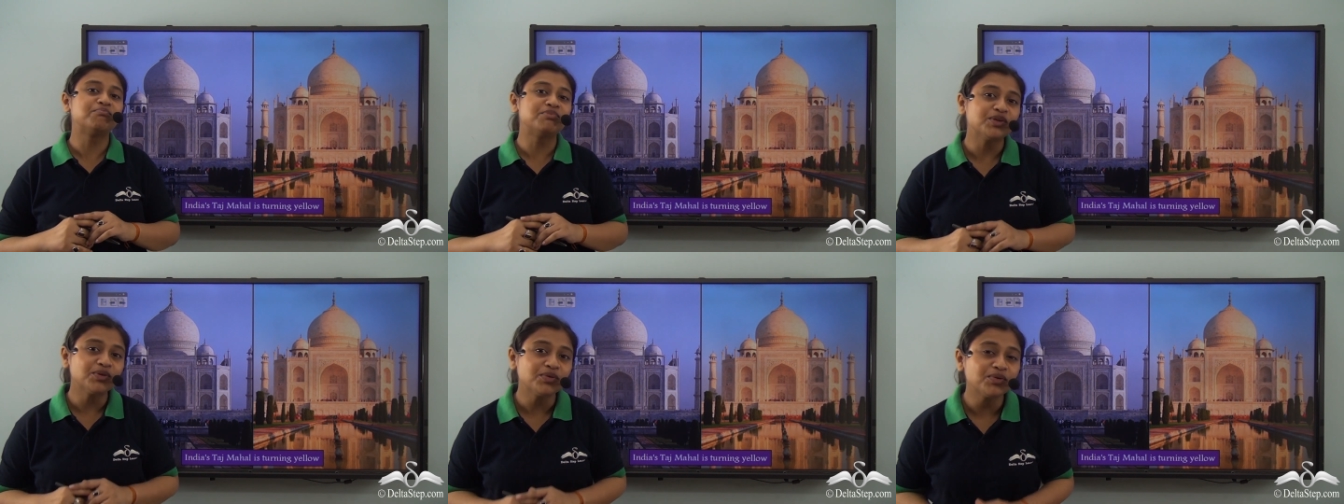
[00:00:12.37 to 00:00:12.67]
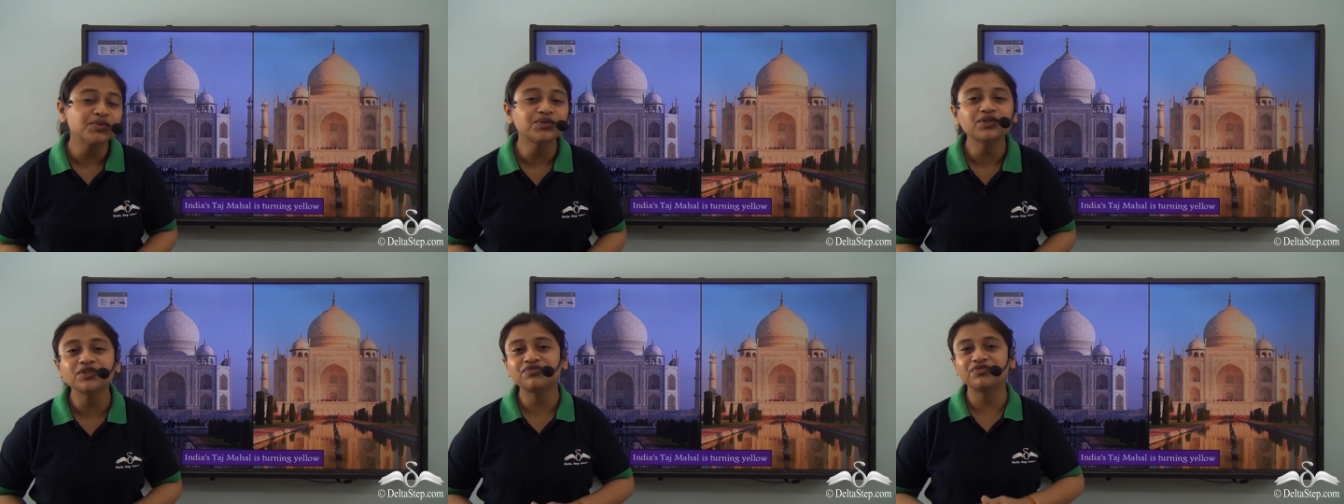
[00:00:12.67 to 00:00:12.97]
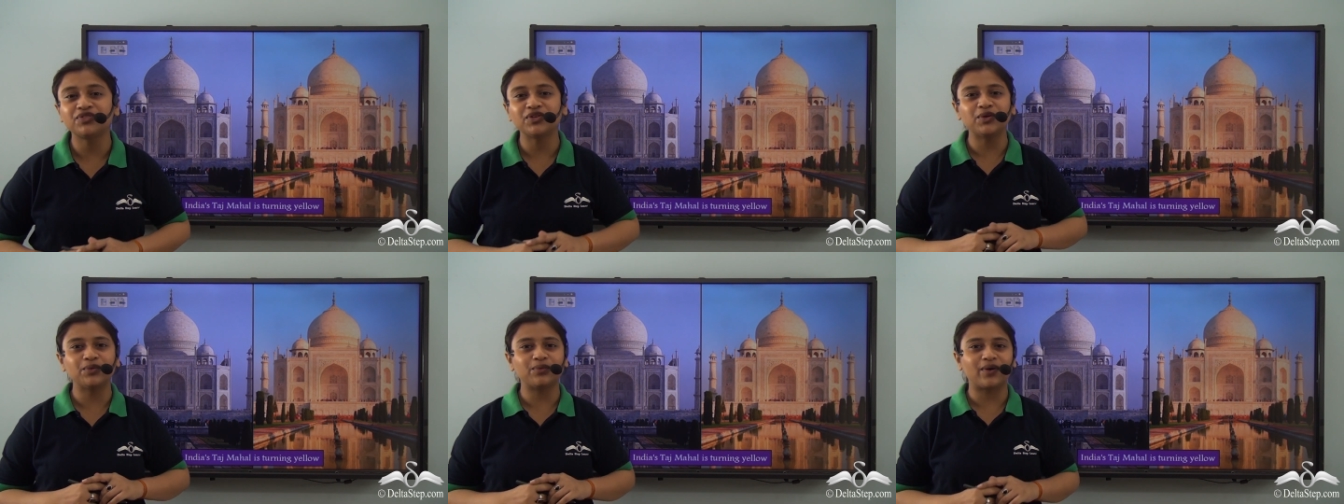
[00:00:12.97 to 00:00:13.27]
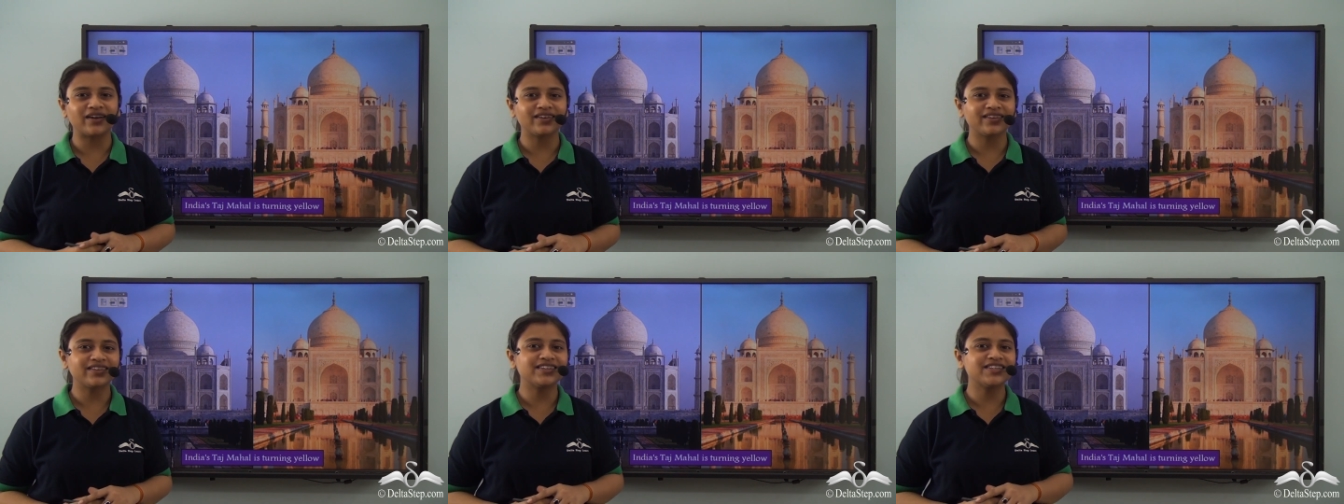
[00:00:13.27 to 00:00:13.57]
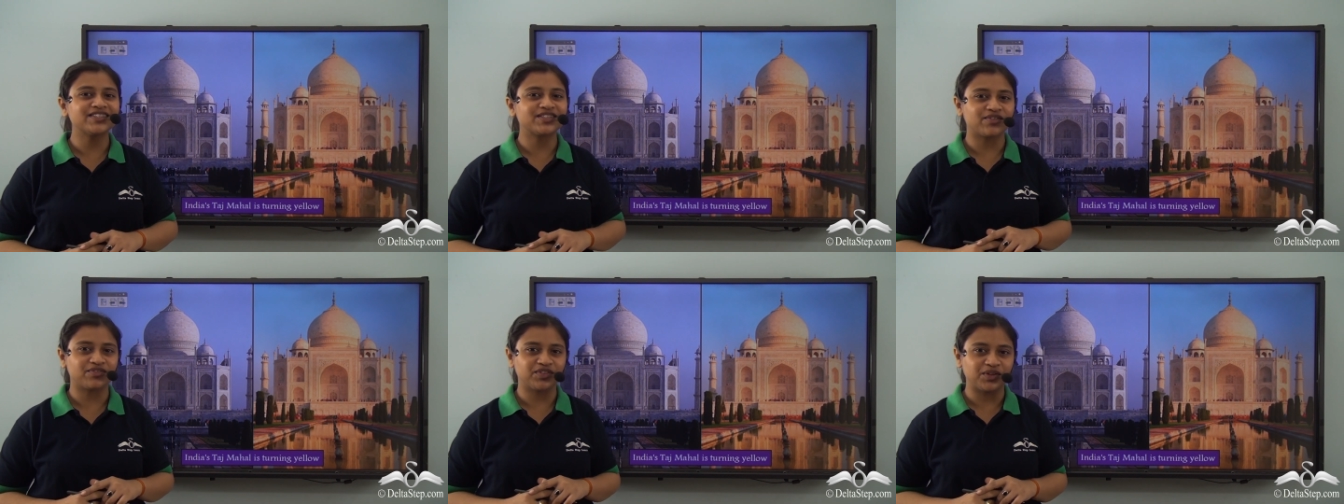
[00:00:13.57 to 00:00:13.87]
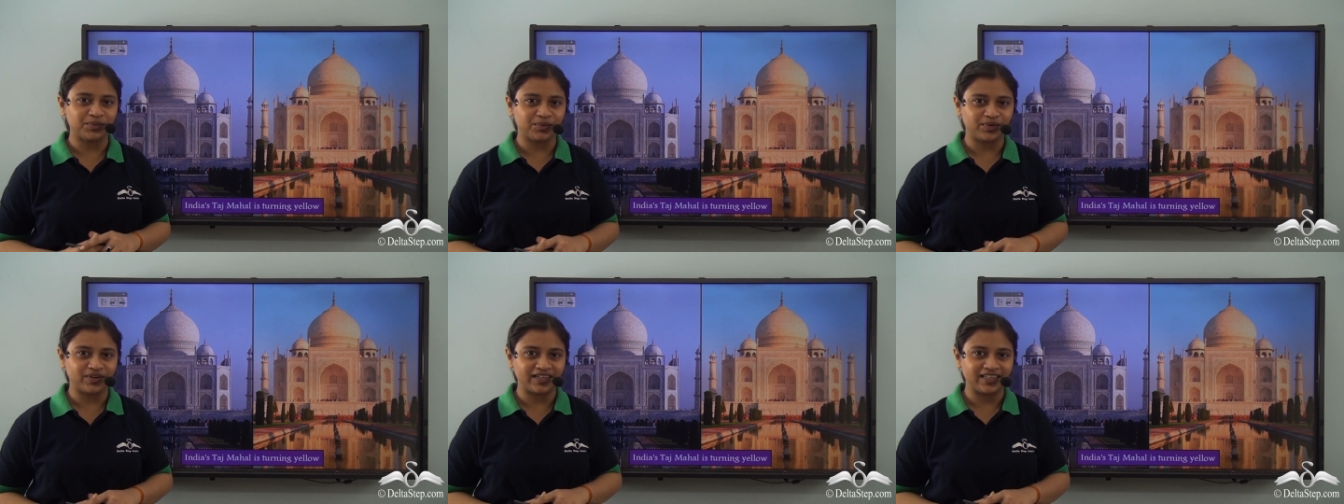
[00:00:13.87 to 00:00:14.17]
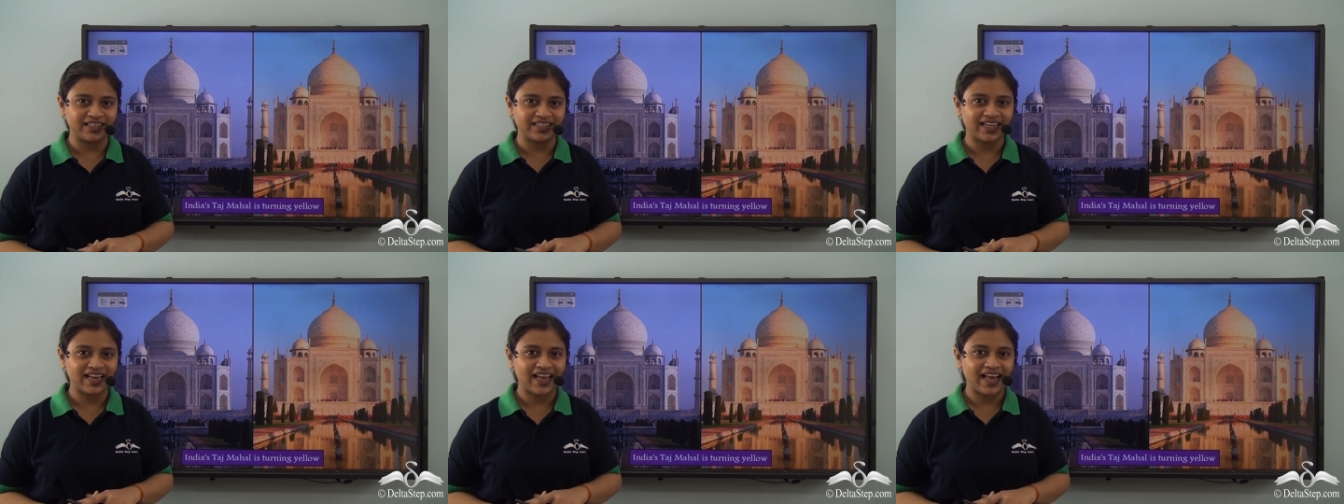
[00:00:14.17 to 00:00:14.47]
beautiful wonders of the
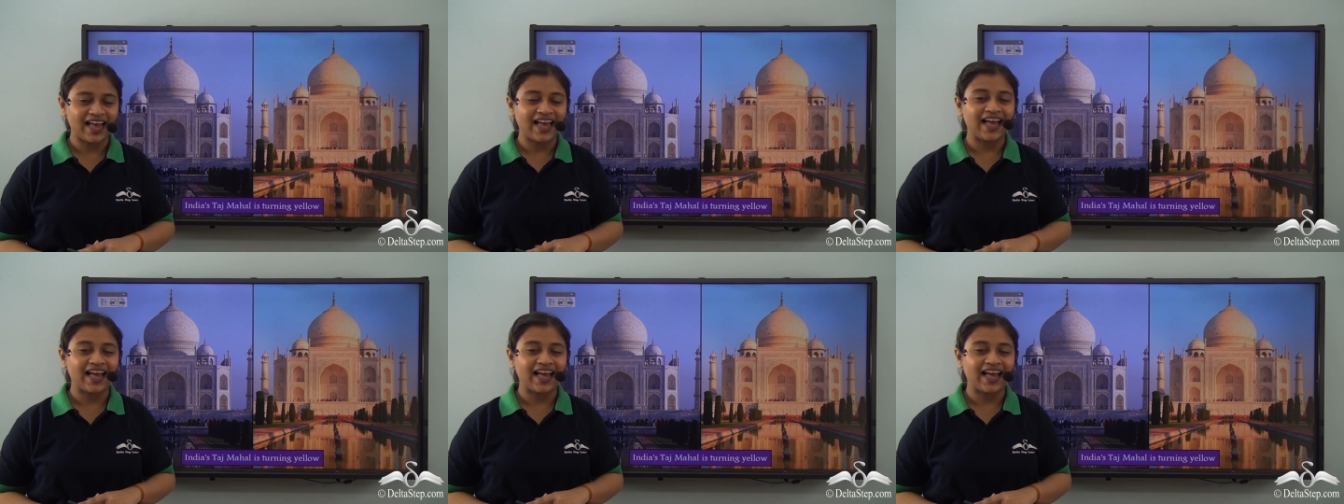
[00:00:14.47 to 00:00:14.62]
world